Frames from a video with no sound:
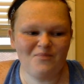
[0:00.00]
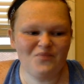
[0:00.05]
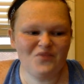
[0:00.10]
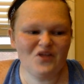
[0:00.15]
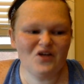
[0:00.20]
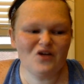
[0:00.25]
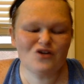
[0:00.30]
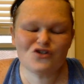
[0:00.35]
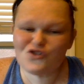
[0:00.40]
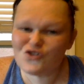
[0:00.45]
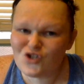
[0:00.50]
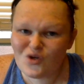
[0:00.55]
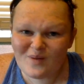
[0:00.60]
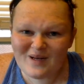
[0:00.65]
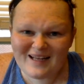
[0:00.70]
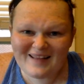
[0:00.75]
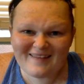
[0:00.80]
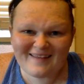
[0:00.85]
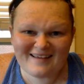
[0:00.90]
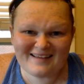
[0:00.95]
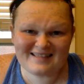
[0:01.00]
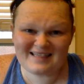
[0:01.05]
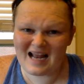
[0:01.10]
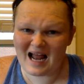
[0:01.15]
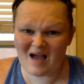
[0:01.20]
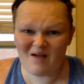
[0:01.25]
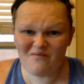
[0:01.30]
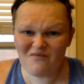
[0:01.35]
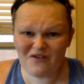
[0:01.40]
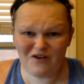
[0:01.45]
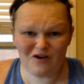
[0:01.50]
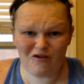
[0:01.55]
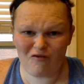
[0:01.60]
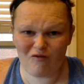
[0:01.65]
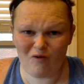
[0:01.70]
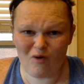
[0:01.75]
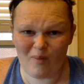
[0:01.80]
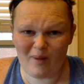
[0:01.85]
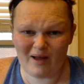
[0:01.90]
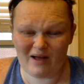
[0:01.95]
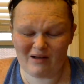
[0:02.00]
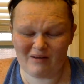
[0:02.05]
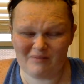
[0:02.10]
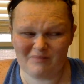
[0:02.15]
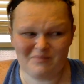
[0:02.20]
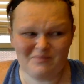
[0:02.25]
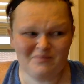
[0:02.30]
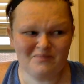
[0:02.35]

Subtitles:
There are so many things that I'm fearful about.